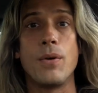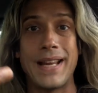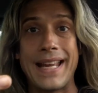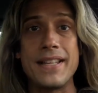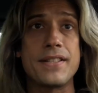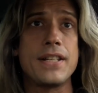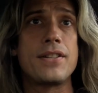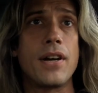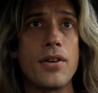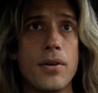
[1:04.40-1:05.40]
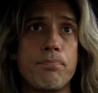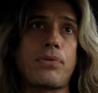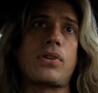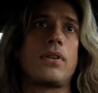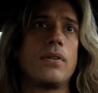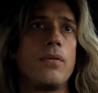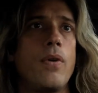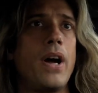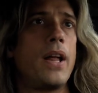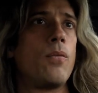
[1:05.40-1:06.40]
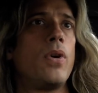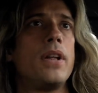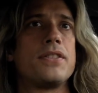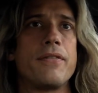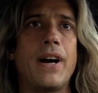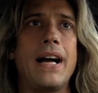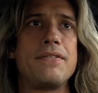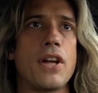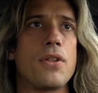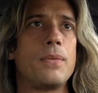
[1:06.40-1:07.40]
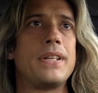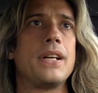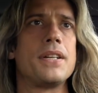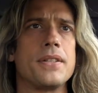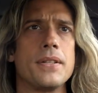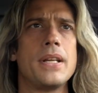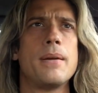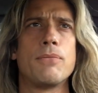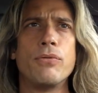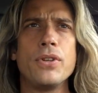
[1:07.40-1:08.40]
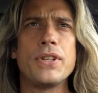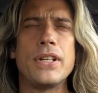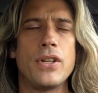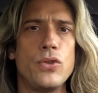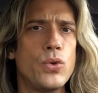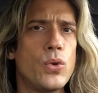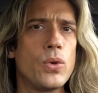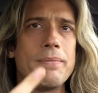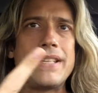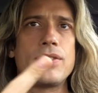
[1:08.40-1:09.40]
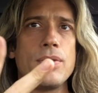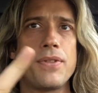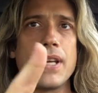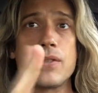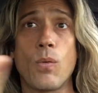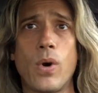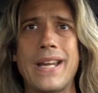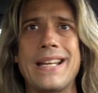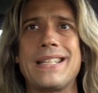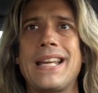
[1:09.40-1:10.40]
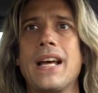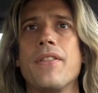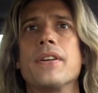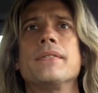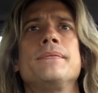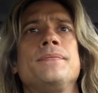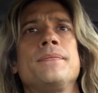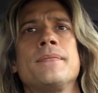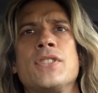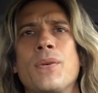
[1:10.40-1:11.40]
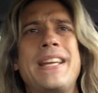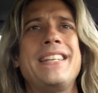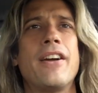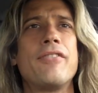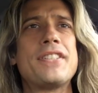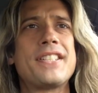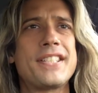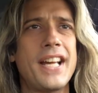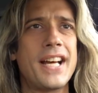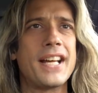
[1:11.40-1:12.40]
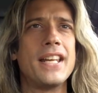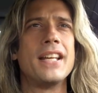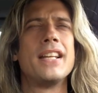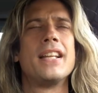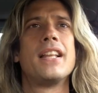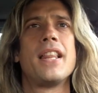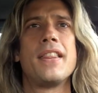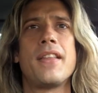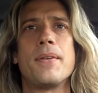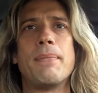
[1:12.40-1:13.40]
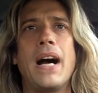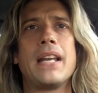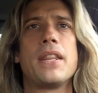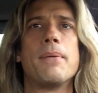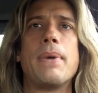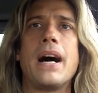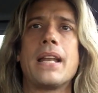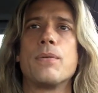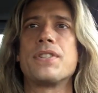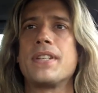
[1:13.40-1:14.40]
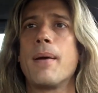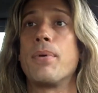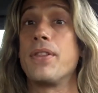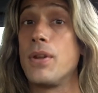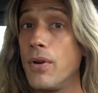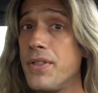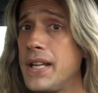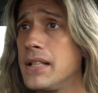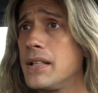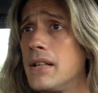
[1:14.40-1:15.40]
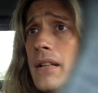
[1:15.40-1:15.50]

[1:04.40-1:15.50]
going against each other, when one survives, the other one doesn't. But really, duel means two things working together. So he never said that the mind and the body were separate. The only thing he did